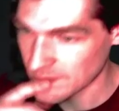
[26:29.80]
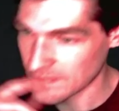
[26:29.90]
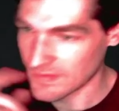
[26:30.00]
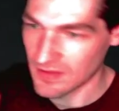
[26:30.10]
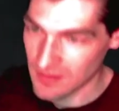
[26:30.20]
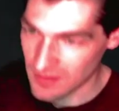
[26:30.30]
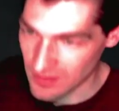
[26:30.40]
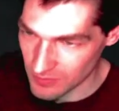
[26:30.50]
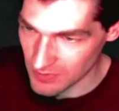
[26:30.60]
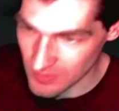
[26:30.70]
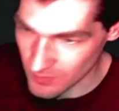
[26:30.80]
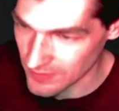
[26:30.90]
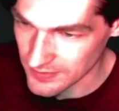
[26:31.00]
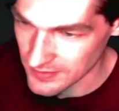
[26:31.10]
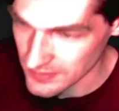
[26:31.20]
I think I really want
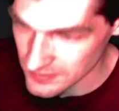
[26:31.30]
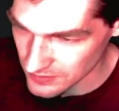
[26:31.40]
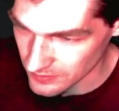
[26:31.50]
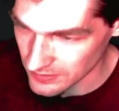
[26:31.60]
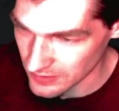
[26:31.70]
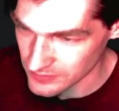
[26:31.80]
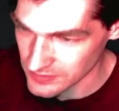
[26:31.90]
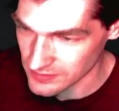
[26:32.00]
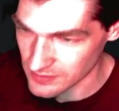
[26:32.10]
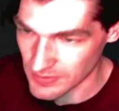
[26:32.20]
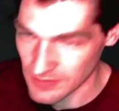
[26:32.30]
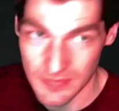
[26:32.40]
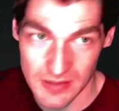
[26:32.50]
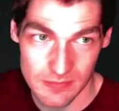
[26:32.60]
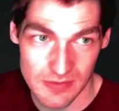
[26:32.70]
these. Or Nettlesess could be a
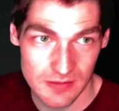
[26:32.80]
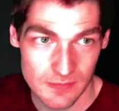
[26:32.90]
maybe.